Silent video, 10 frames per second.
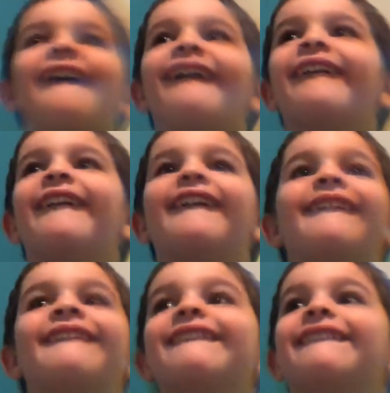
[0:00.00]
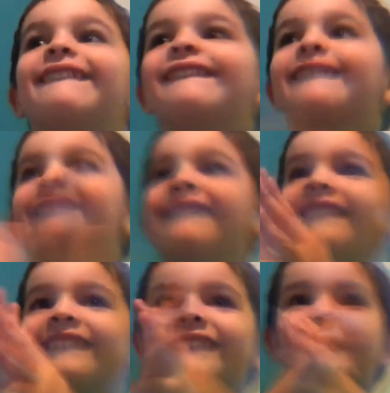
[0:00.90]
Mine too. Yeah,
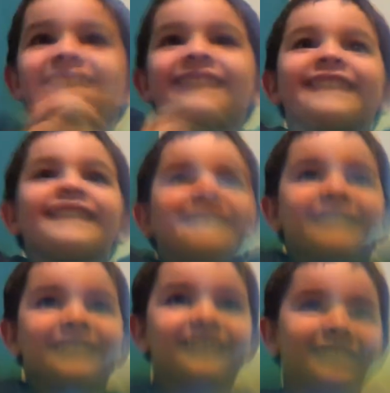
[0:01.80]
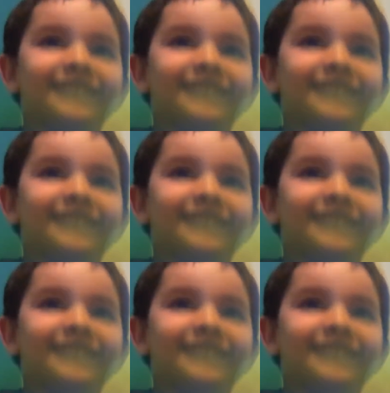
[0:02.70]
that's My fascinating.